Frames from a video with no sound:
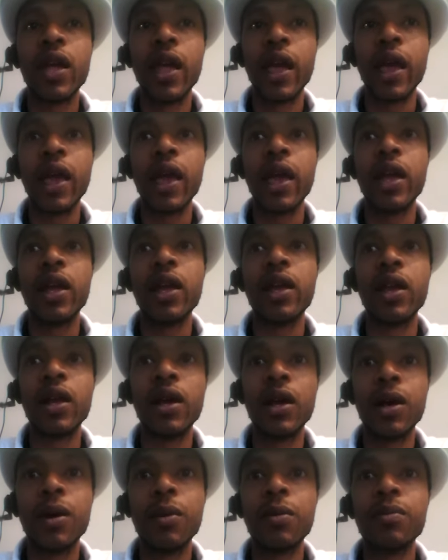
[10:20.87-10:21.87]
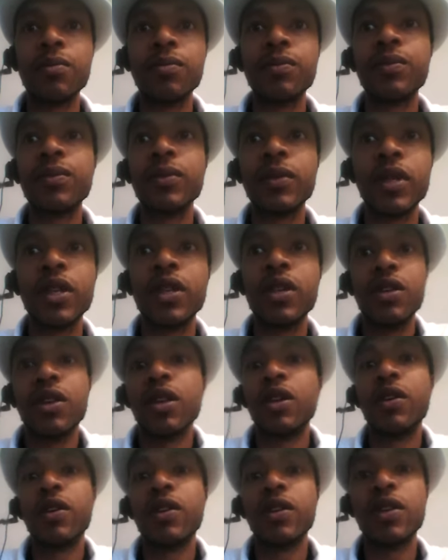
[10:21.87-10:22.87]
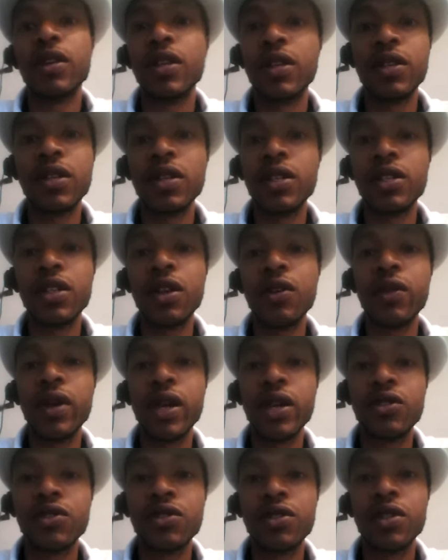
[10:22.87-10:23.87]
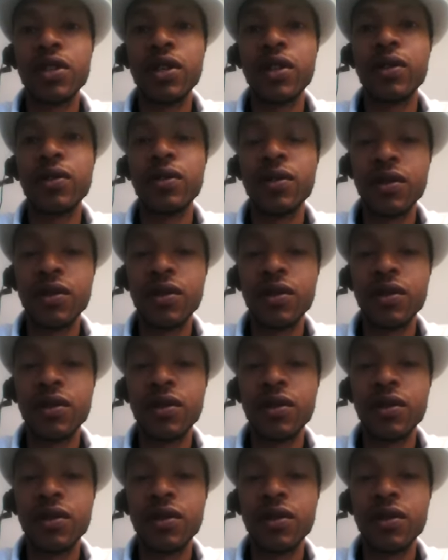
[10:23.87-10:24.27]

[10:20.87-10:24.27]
And, you know, it's just so interesting.